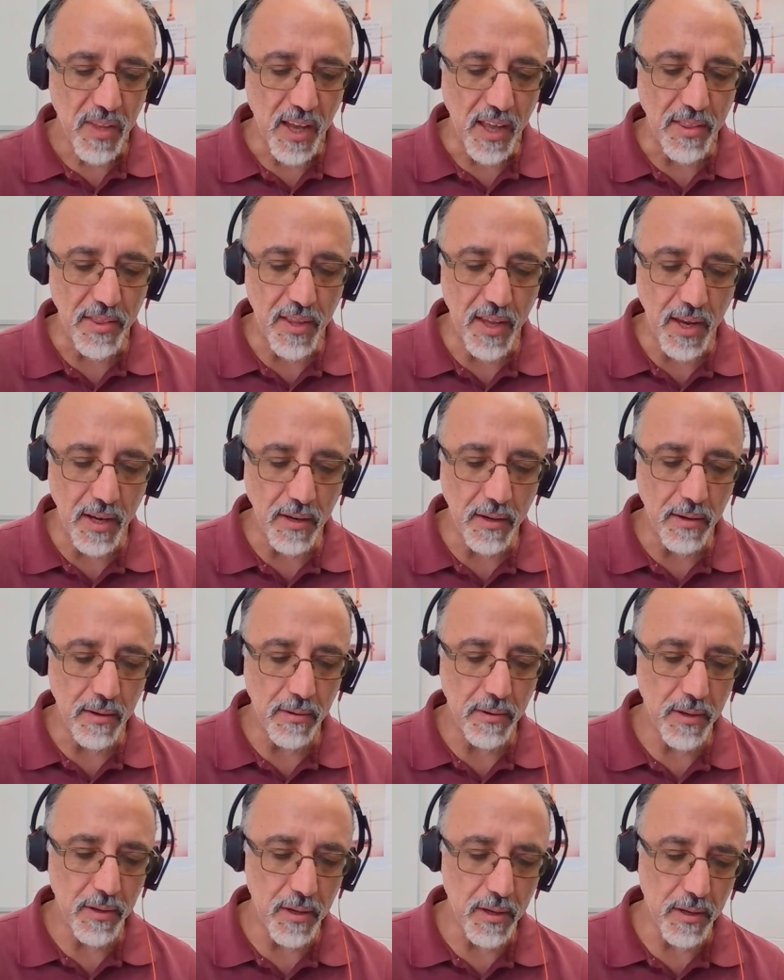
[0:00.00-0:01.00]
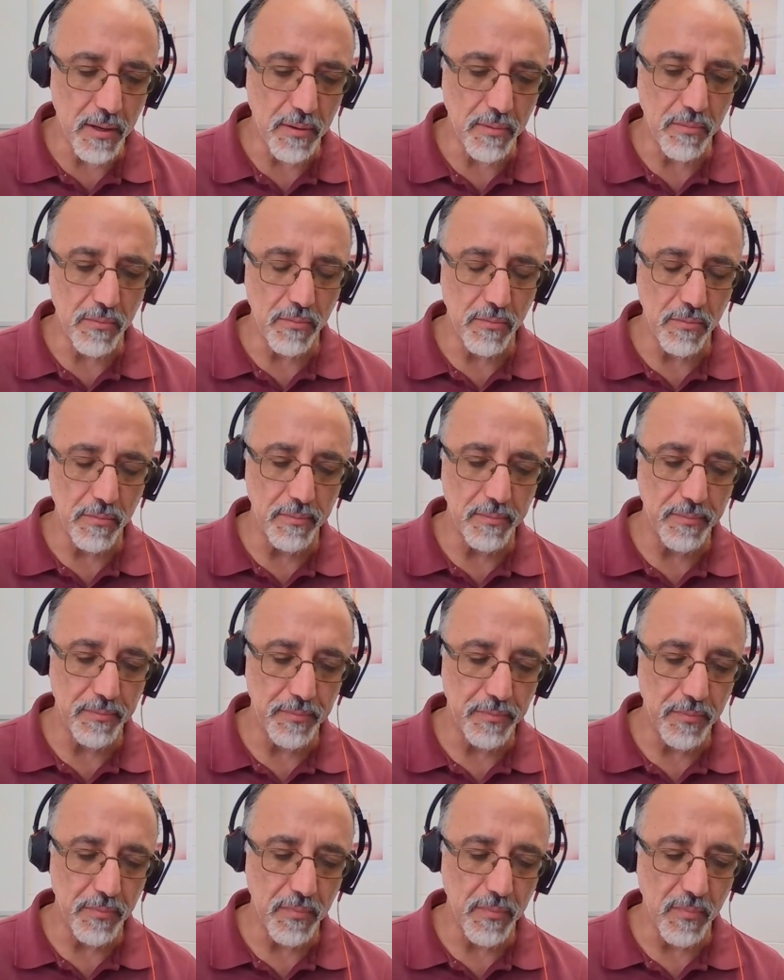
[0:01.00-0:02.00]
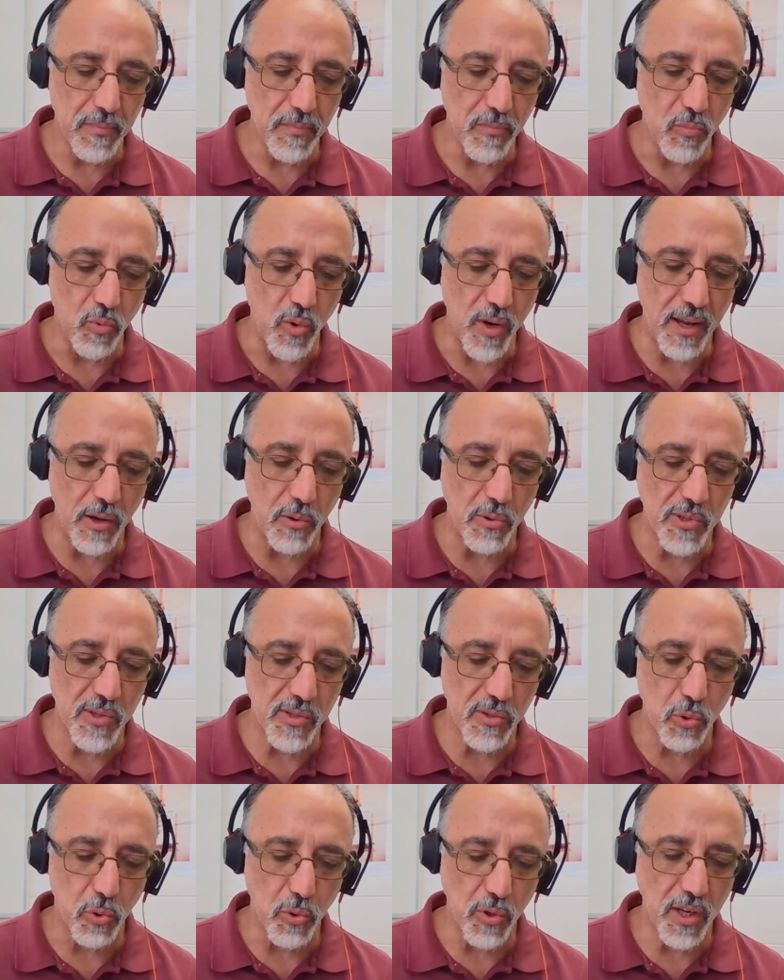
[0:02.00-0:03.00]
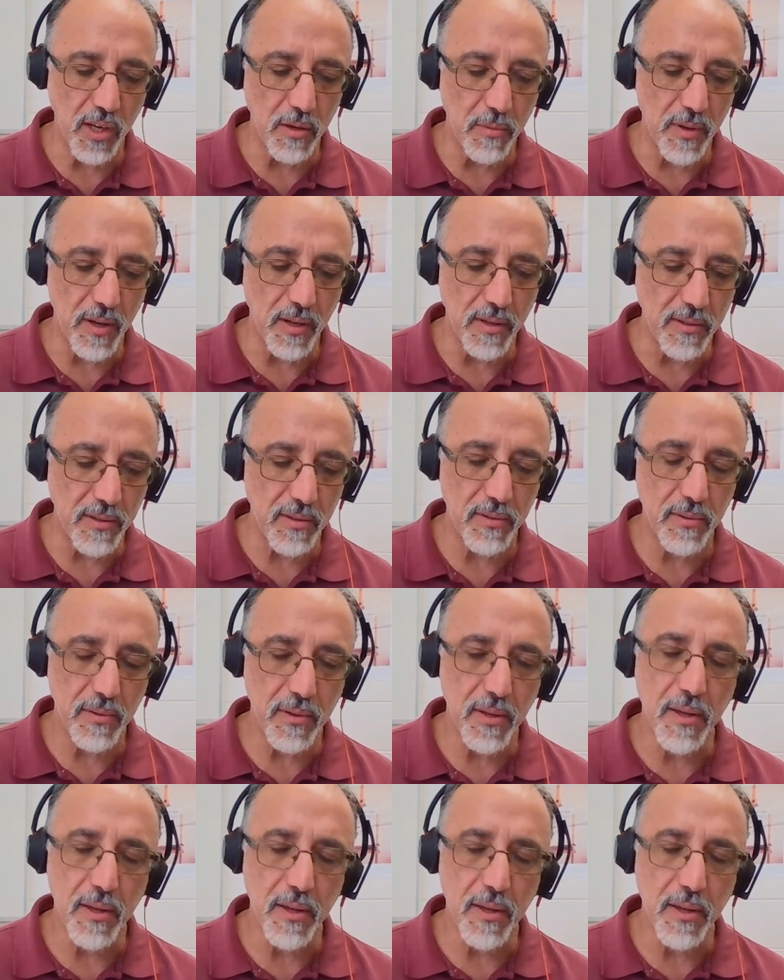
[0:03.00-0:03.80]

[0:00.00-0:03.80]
And then when I was talking about